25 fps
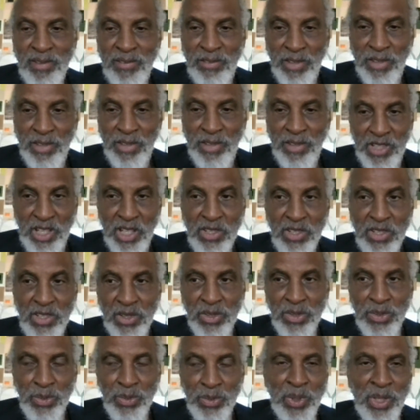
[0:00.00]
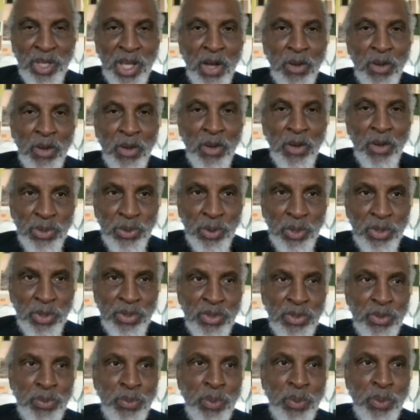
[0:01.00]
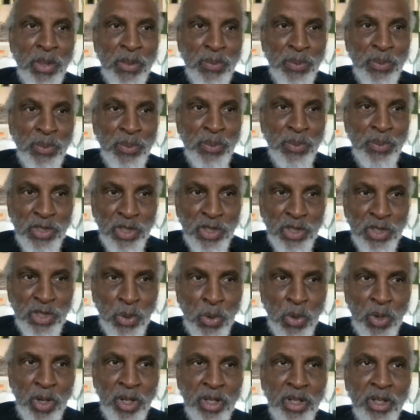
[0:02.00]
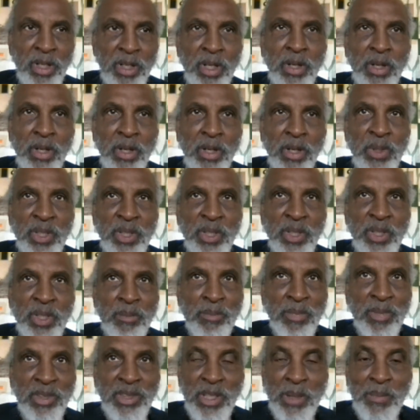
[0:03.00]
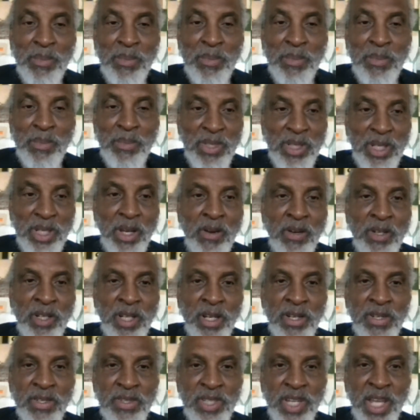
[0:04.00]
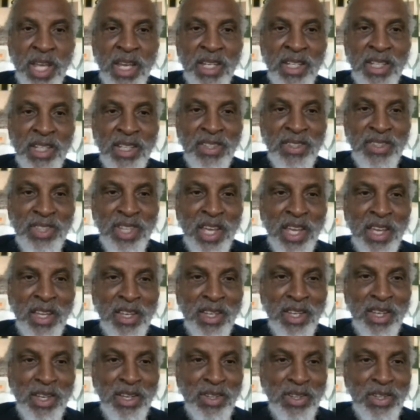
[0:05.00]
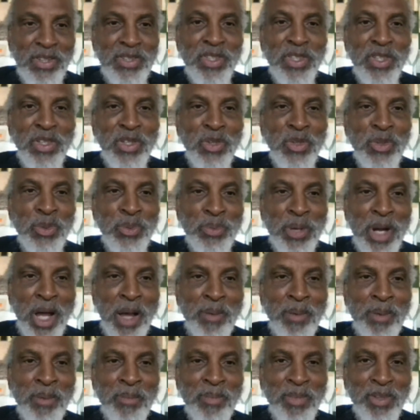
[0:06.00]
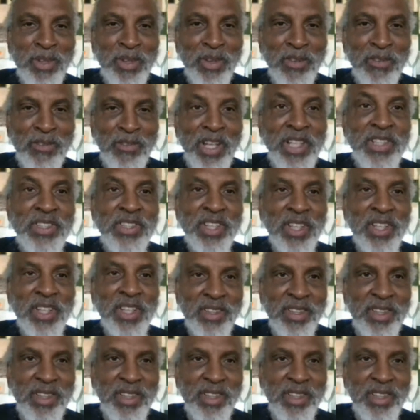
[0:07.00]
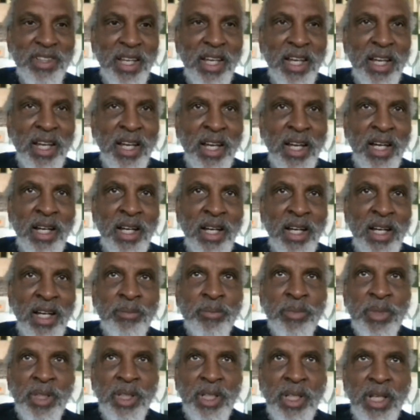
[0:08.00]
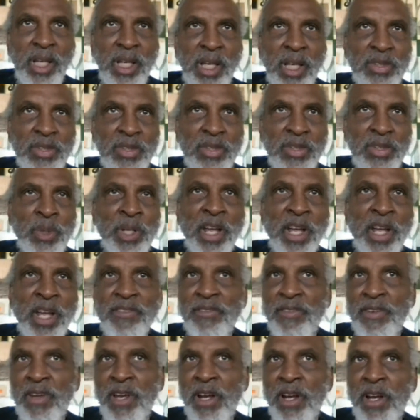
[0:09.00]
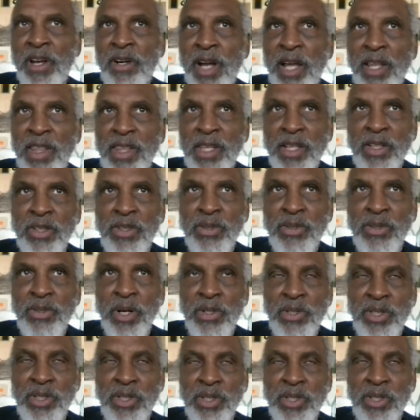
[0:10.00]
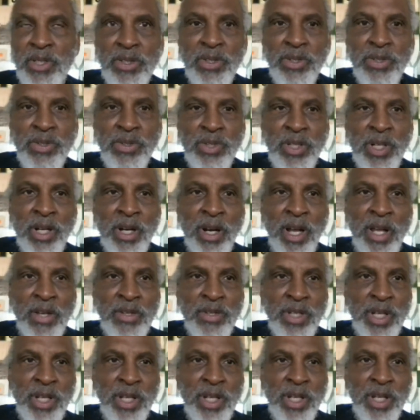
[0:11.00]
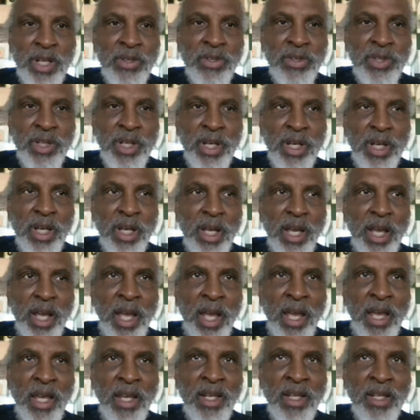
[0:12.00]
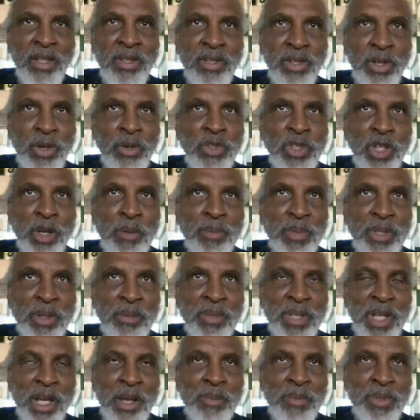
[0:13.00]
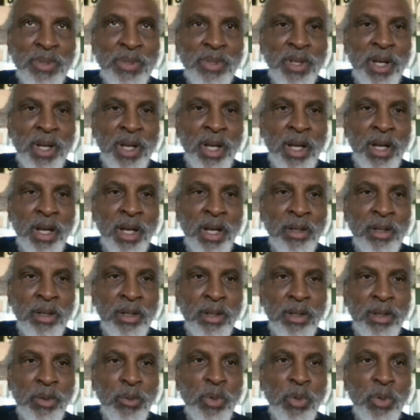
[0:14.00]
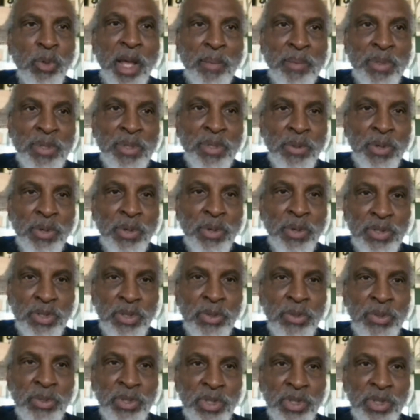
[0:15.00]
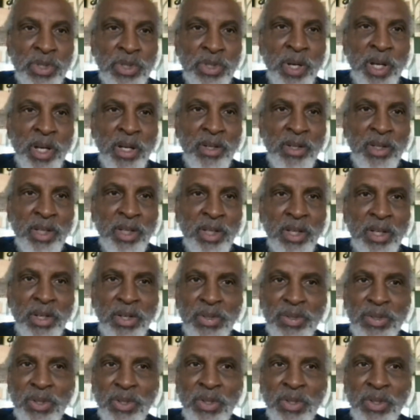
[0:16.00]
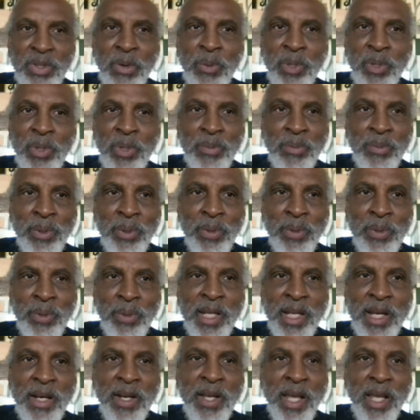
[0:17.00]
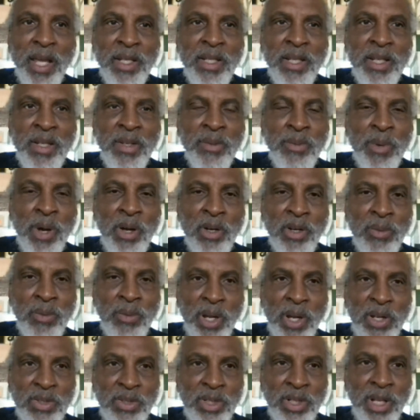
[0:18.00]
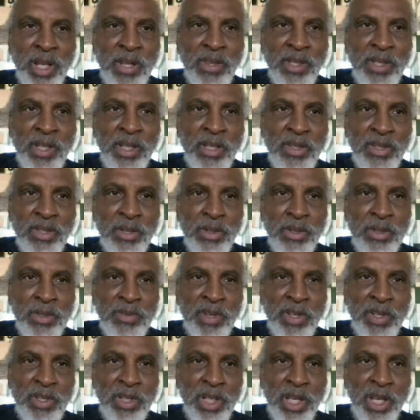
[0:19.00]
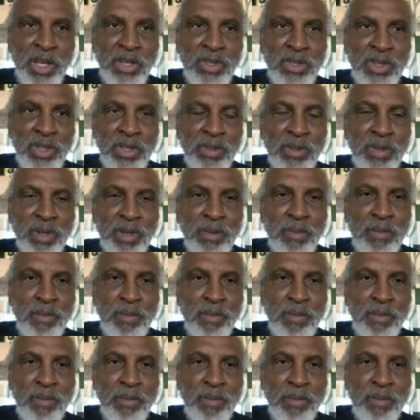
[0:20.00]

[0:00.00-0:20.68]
the foot of teachers without resources, without, without support, without sometimes care and understanding, and say, this is a huge problem, fix it. Um, so we're not fair, I think, to our teachers and our educators, and it shows up sometimes uh, what happened to our students as well. So no, we're, we're right now headed in the wrong direction, I think, in terms of education.